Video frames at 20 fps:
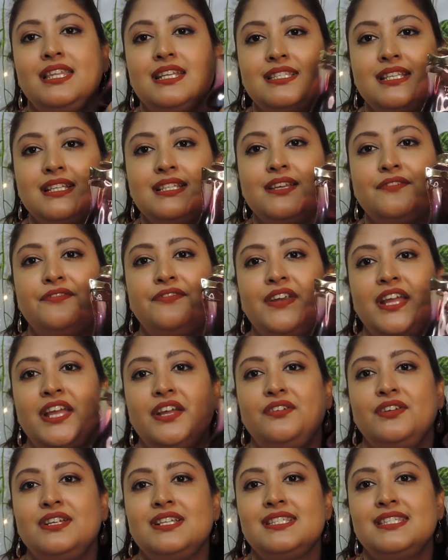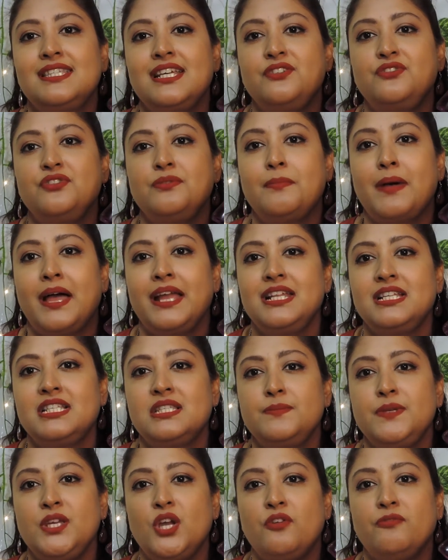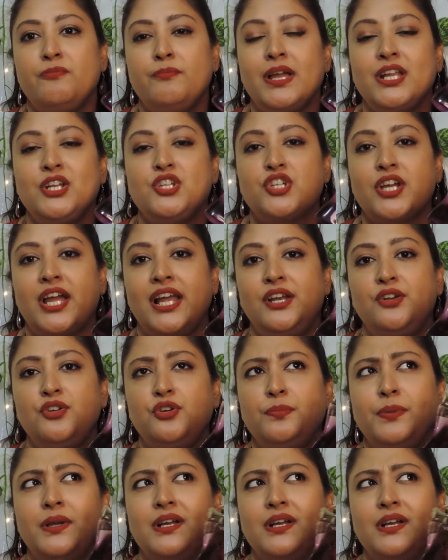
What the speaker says: this is a fragrance that reminds me of my childhood,